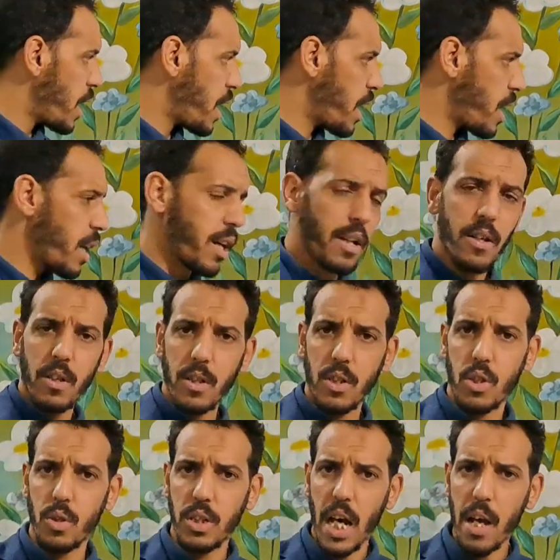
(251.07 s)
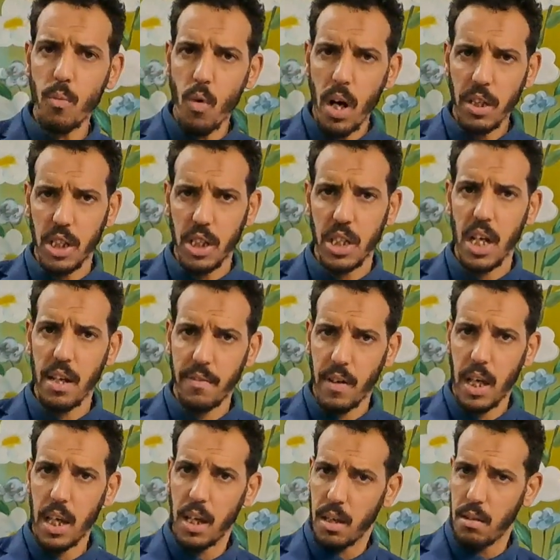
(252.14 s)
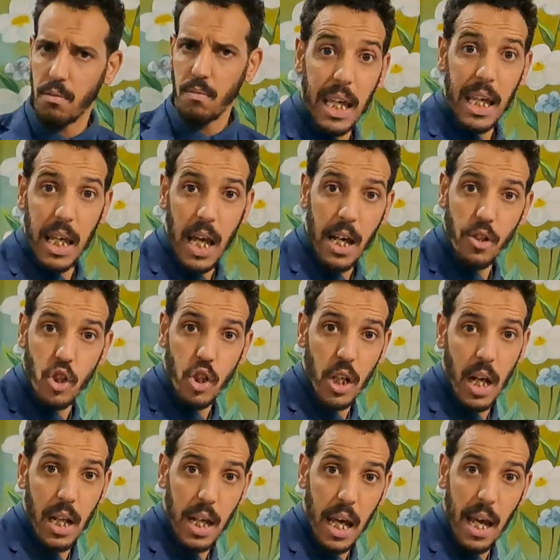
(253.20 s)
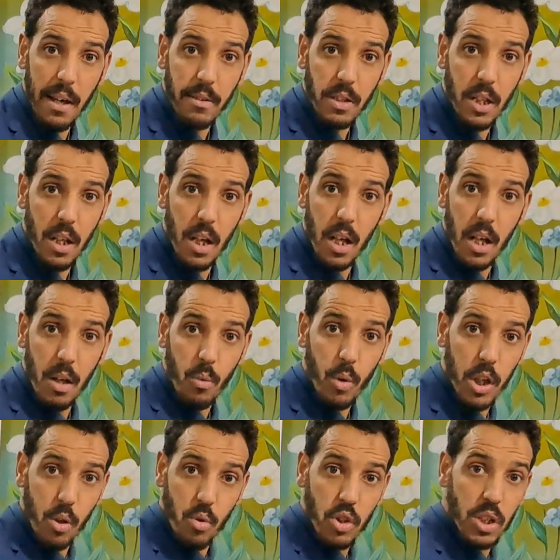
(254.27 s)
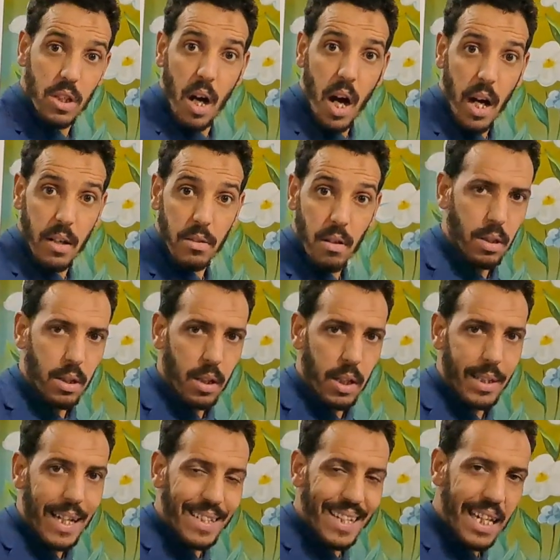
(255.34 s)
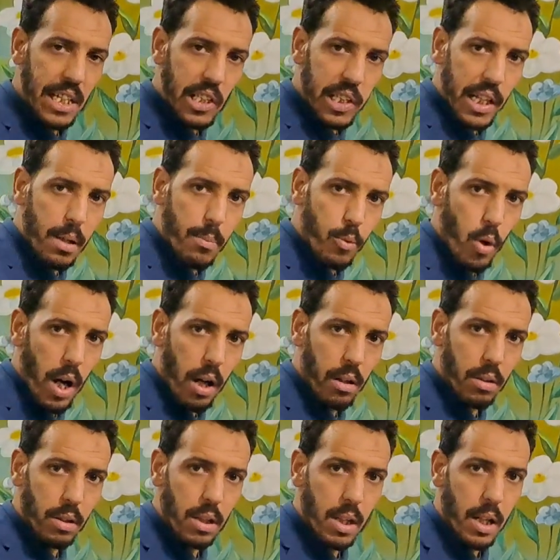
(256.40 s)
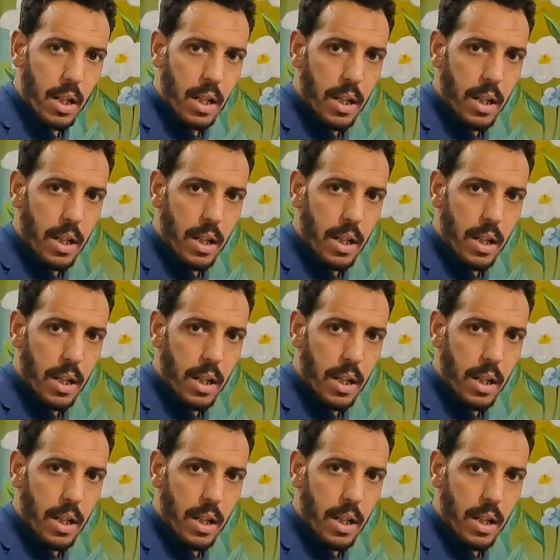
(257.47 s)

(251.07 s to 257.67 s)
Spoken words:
Uh, do they watch TV? He and she and it, we use does. Does he sleep well?